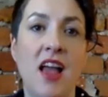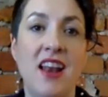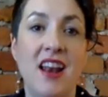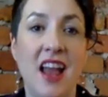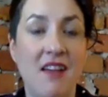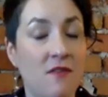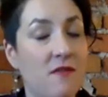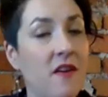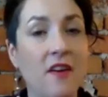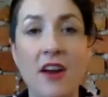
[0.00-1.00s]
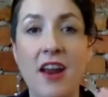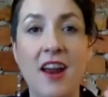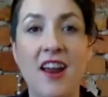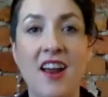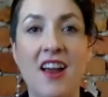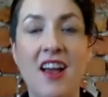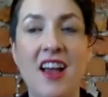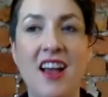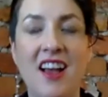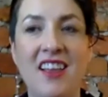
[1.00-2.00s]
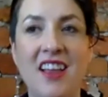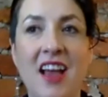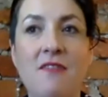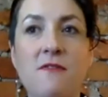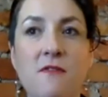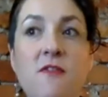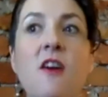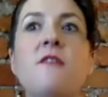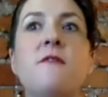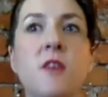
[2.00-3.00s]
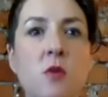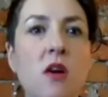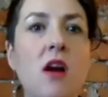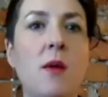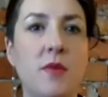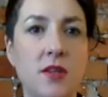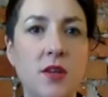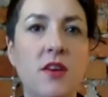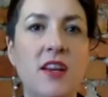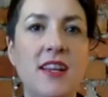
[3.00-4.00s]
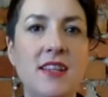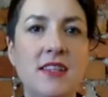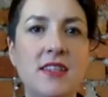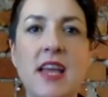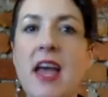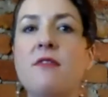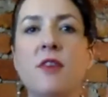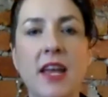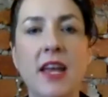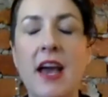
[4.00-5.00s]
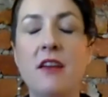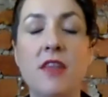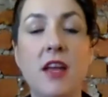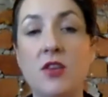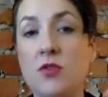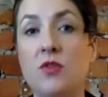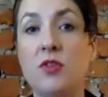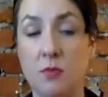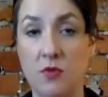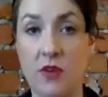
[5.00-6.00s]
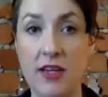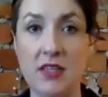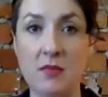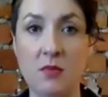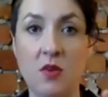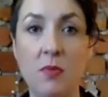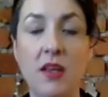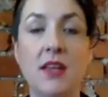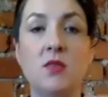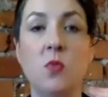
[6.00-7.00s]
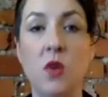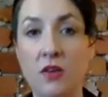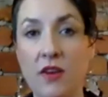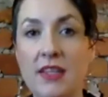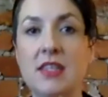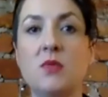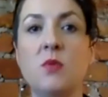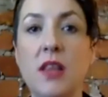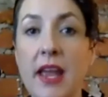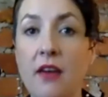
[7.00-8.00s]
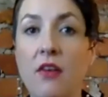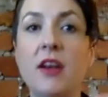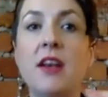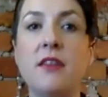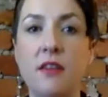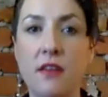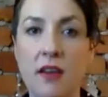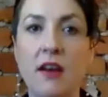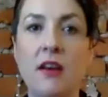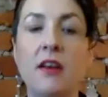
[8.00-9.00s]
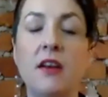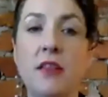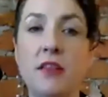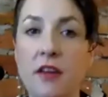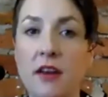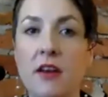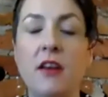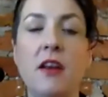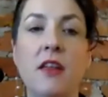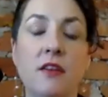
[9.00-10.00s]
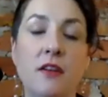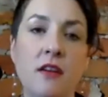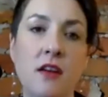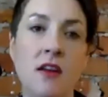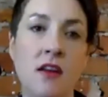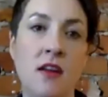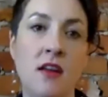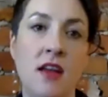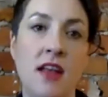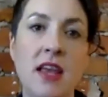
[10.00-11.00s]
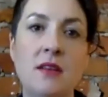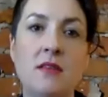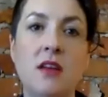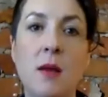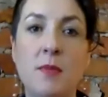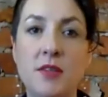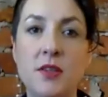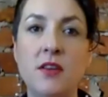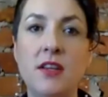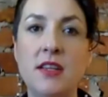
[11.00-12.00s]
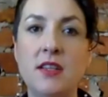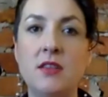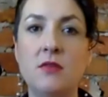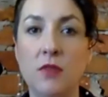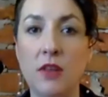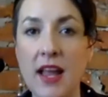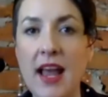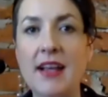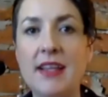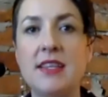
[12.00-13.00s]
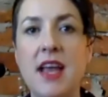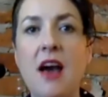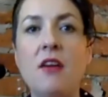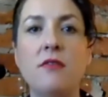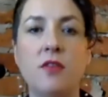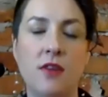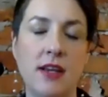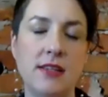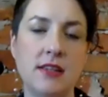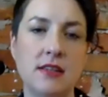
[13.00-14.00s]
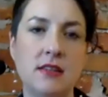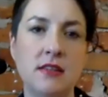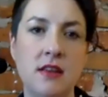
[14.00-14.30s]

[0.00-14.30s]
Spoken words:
have far fewer opportunities to ever get out of that short-term crisis mode, because one crisis will layer on another and on another and on another. And that opportunity to relax out of a crisis